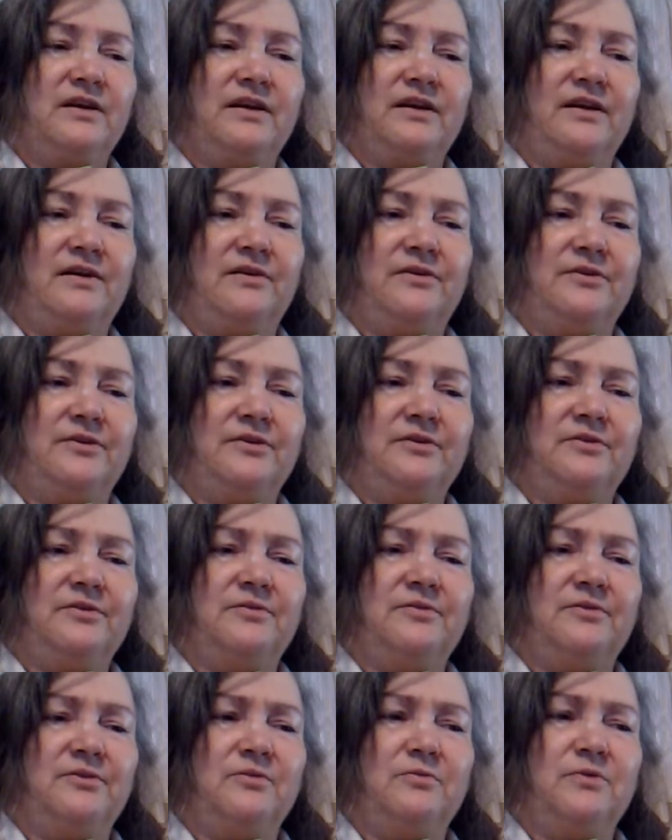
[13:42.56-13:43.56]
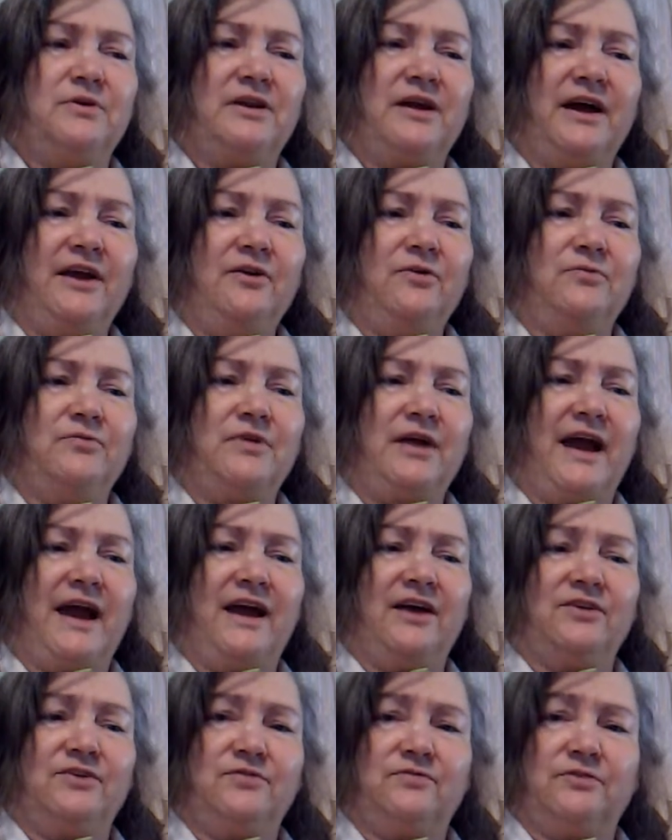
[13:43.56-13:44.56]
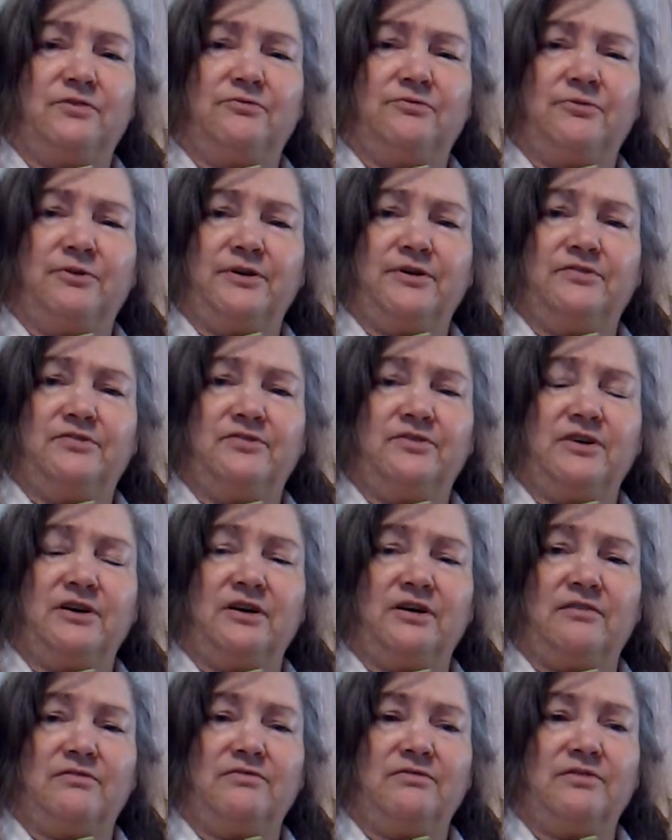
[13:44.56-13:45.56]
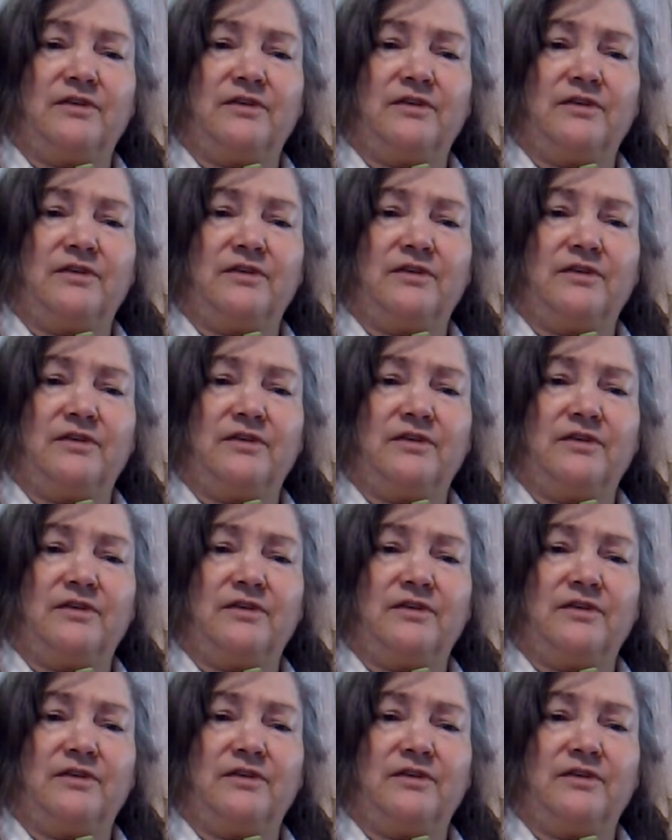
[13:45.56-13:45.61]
And you know what? I don't ask for free stuff.